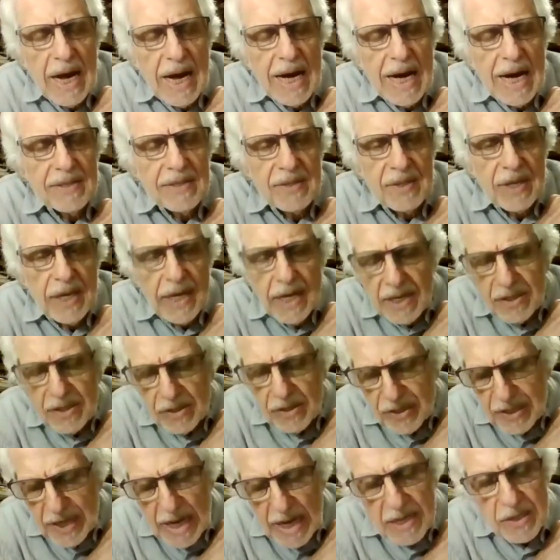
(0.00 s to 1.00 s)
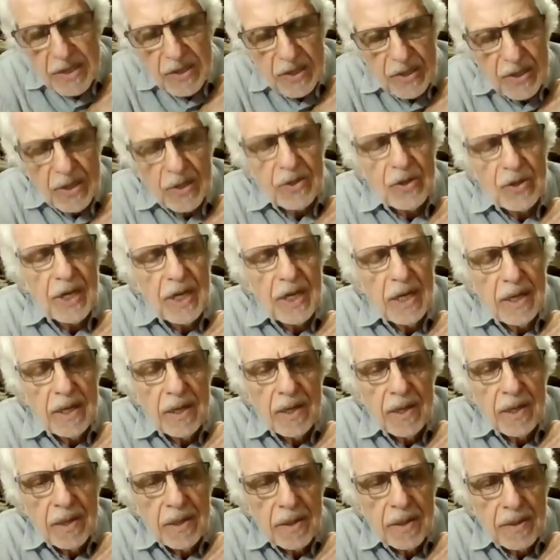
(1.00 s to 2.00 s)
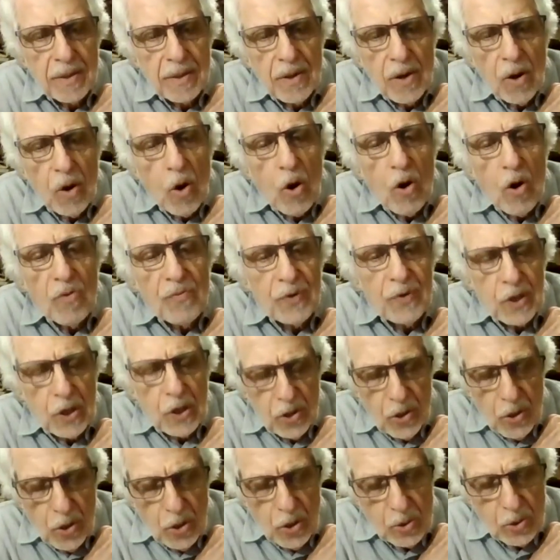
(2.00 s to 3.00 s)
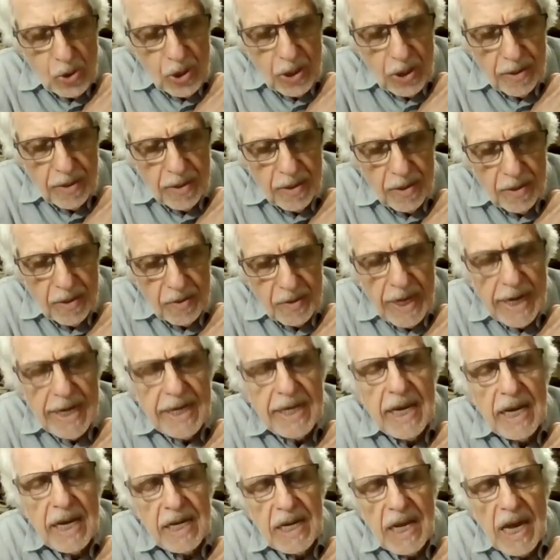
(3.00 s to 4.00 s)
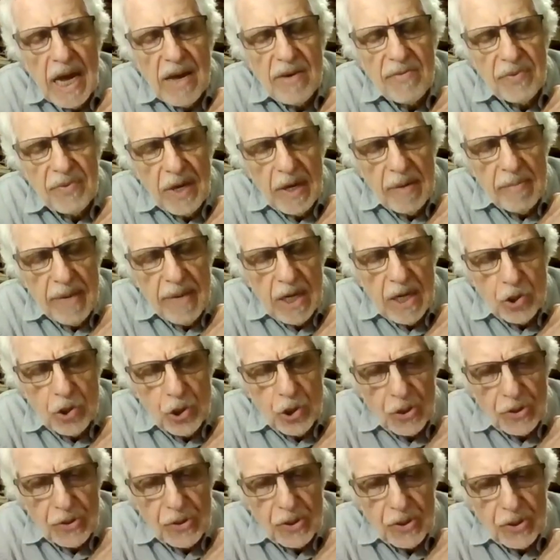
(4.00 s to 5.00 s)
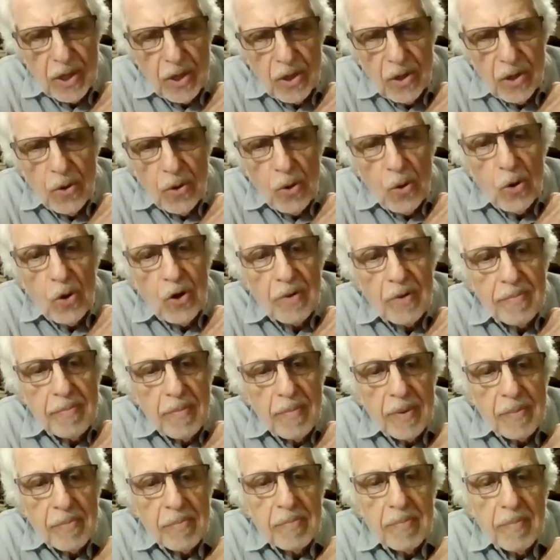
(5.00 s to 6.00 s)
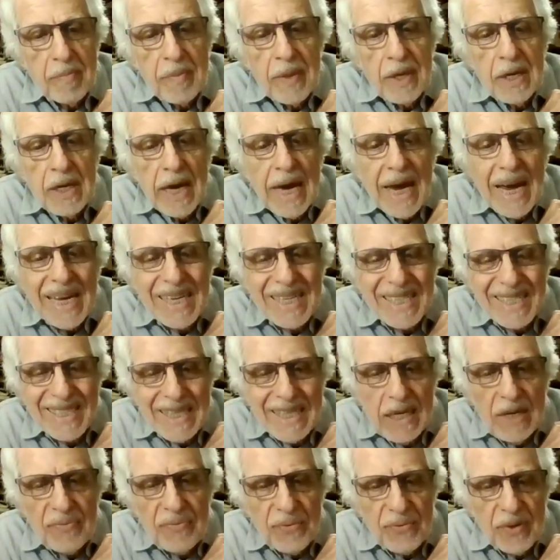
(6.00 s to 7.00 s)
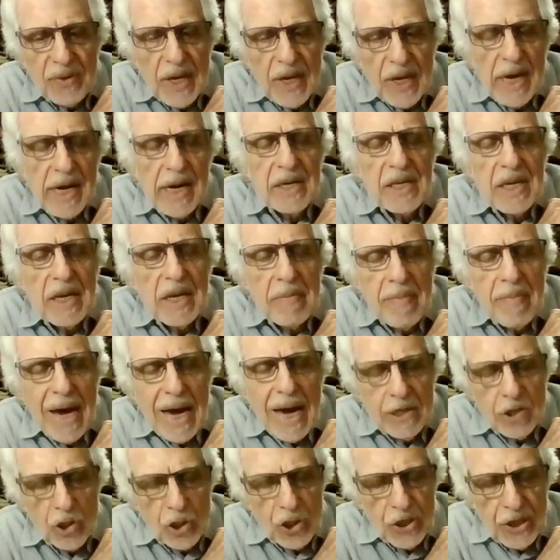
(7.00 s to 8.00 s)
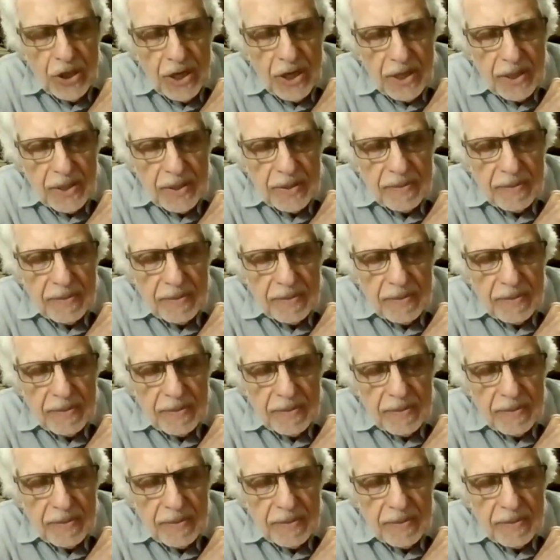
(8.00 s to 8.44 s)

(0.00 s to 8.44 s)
on their sensory overload. They can have images or as if they are imagining.